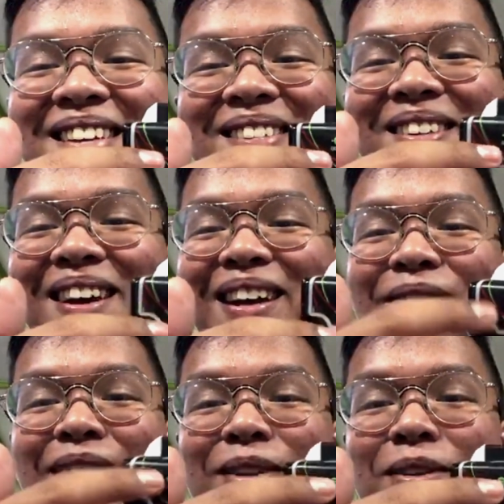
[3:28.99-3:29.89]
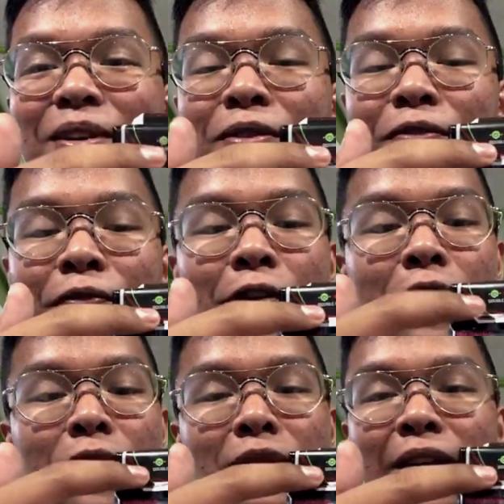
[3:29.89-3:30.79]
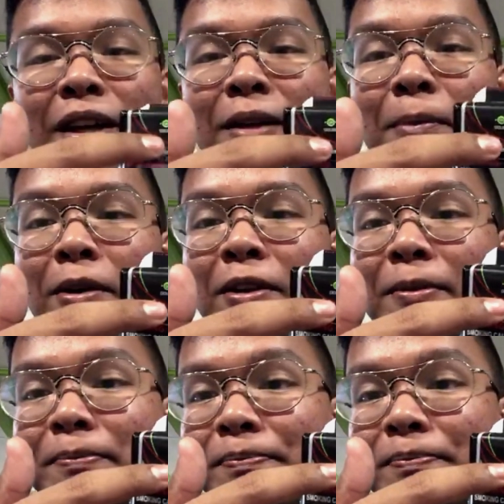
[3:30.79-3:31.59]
So yeah, I leave that for y'all to think about it.